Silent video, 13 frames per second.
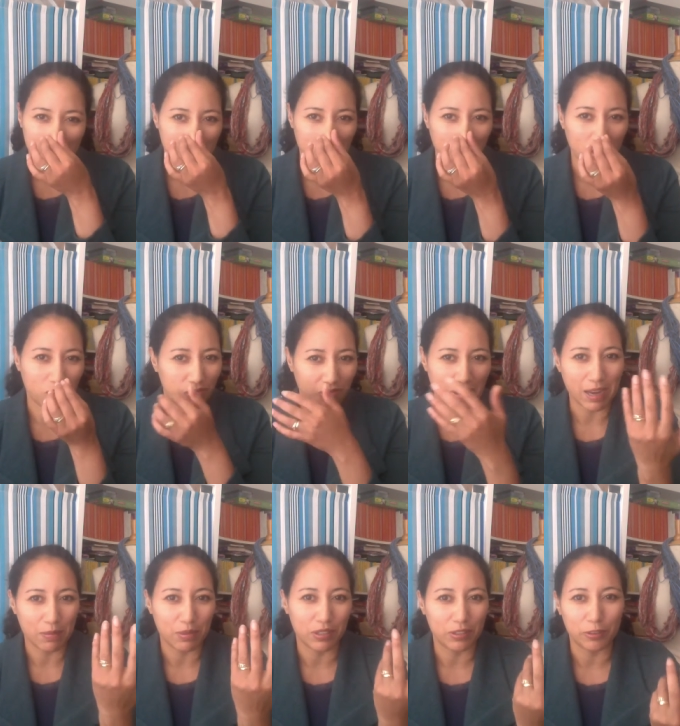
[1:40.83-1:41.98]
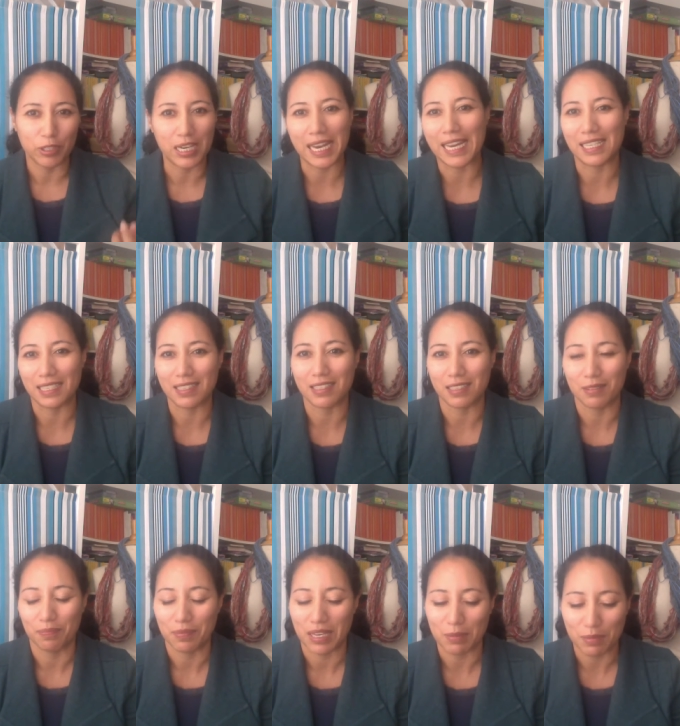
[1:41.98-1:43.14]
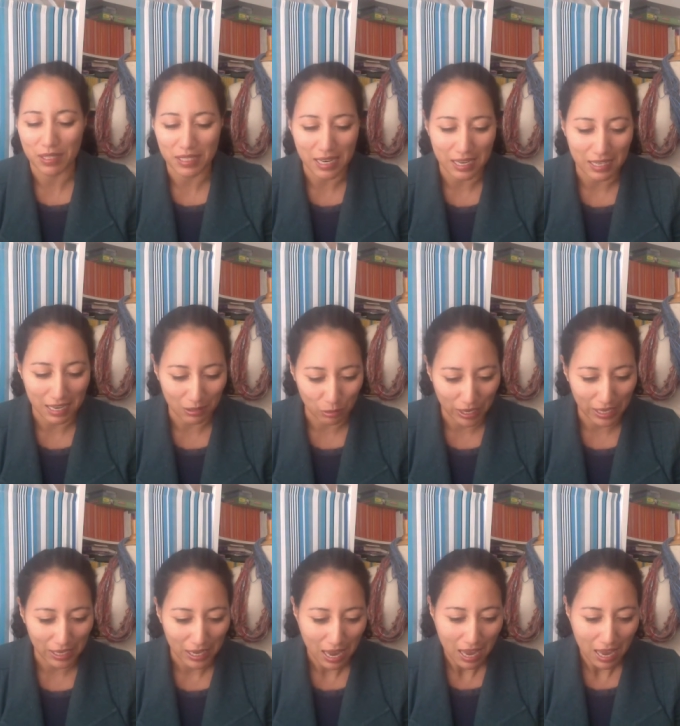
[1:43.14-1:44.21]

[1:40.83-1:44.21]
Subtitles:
it's all fiber related. Let me say it that way.